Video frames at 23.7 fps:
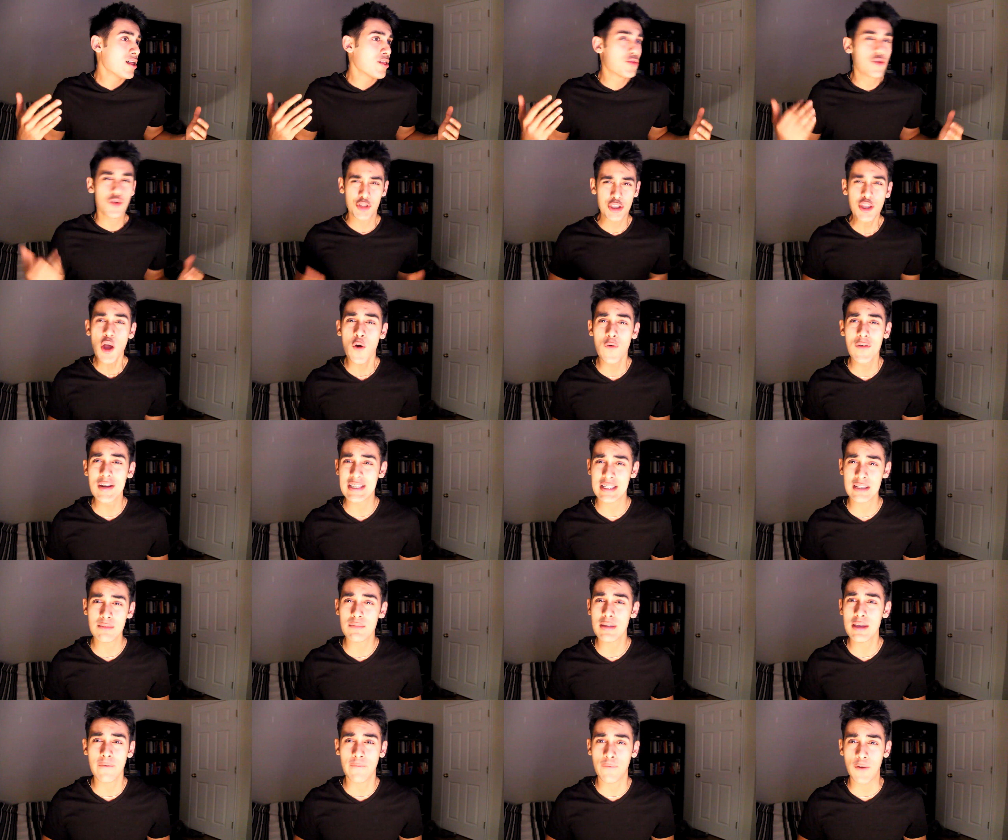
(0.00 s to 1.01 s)
there's no reason
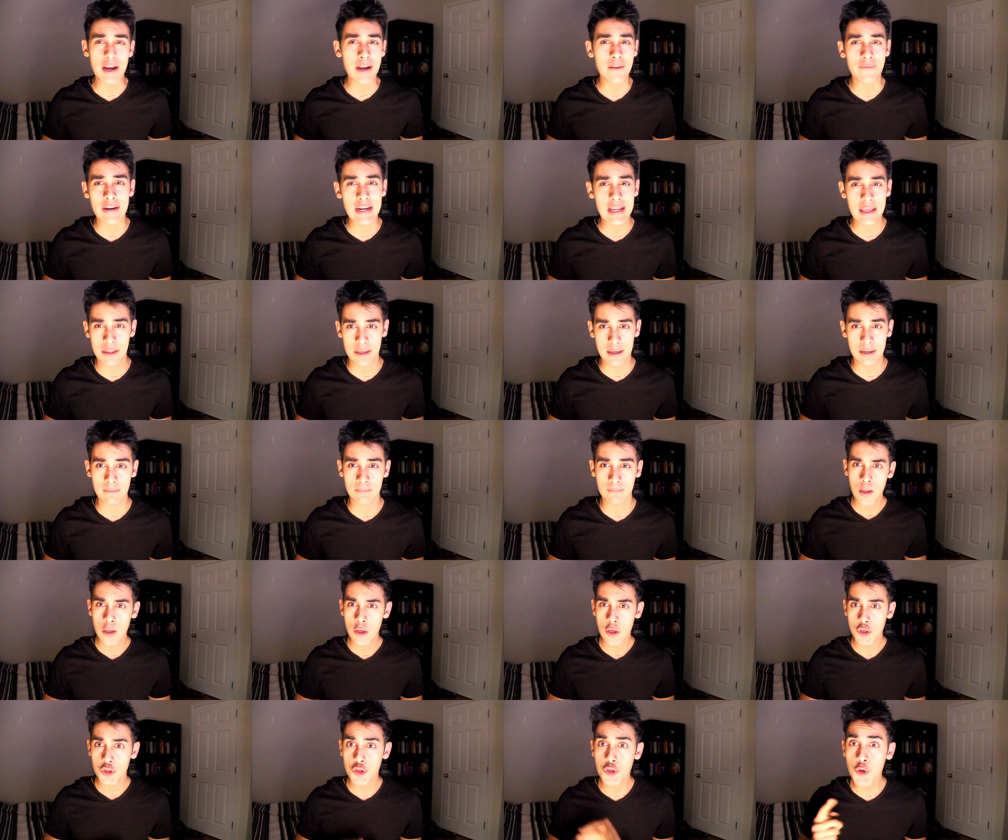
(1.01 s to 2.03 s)
to be afraid of anything.
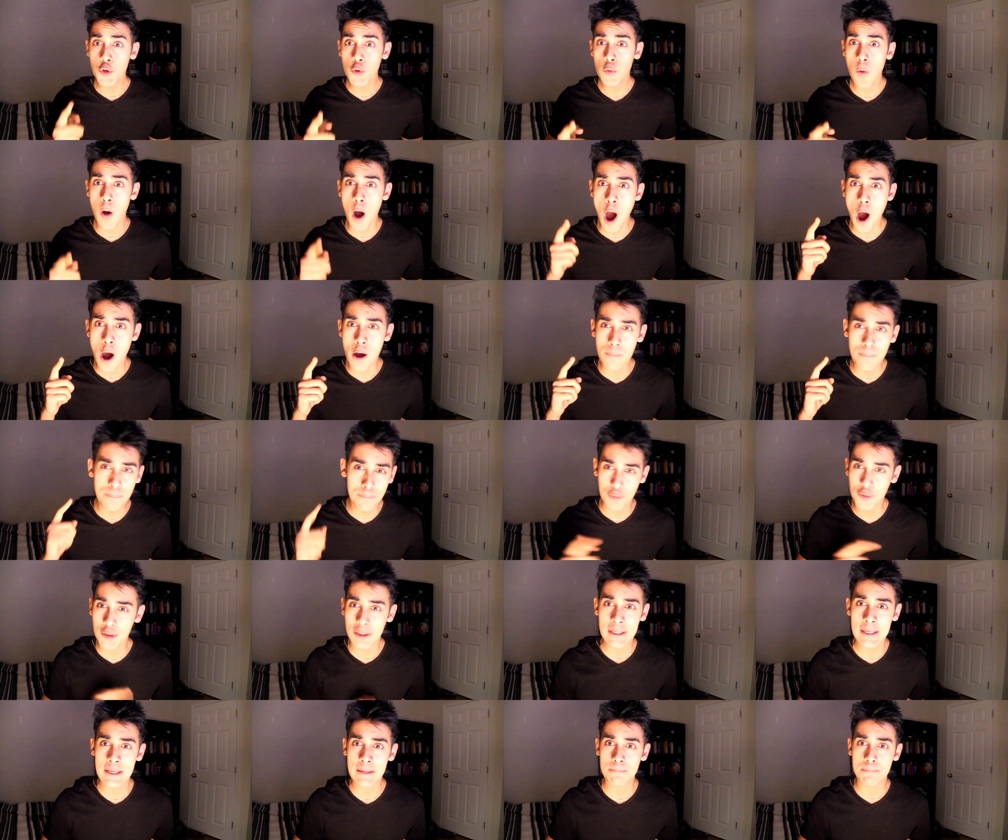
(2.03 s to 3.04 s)
You are
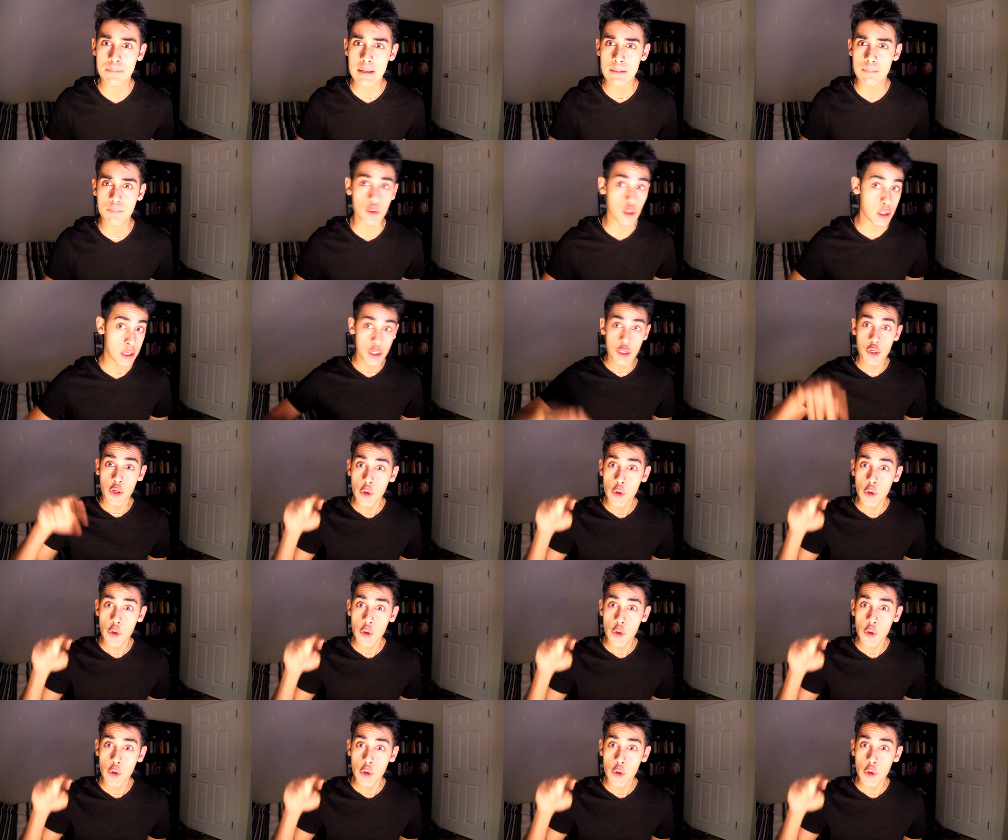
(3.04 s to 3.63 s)
brilliant people, and